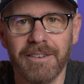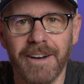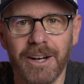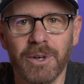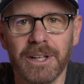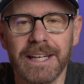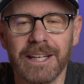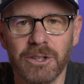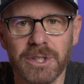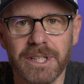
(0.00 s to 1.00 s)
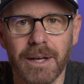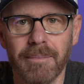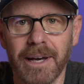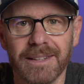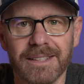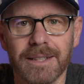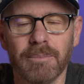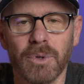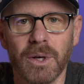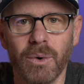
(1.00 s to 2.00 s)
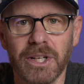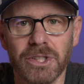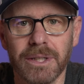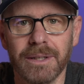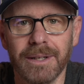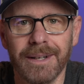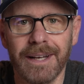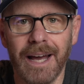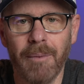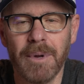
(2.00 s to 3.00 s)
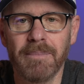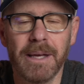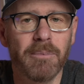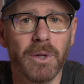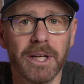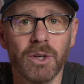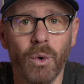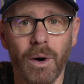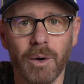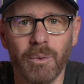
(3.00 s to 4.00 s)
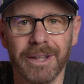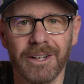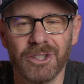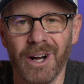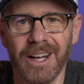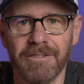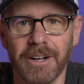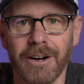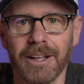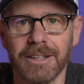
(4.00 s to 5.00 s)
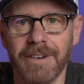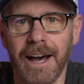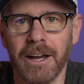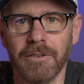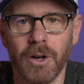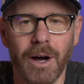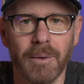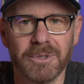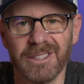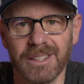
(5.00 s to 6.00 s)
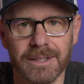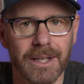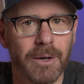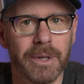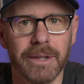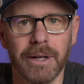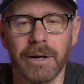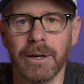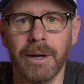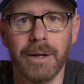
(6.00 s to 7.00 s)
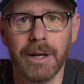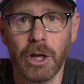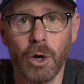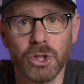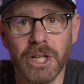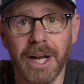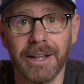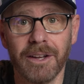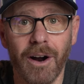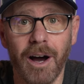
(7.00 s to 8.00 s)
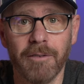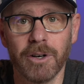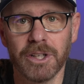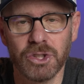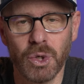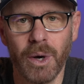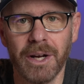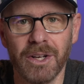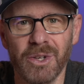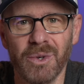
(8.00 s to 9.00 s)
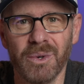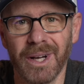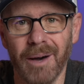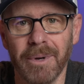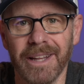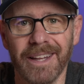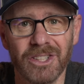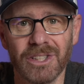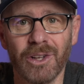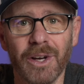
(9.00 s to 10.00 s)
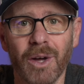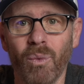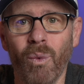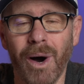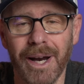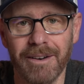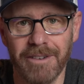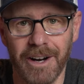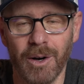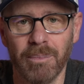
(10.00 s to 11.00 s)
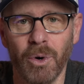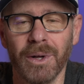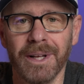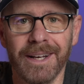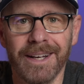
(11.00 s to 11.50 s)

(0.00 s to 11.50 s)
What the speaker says: I find really interesting about this simple equation? How many people ignore it when they're trying to figure out the value of their options? Let's say when they're negotiating their offer to join a new company. They just look at one variable.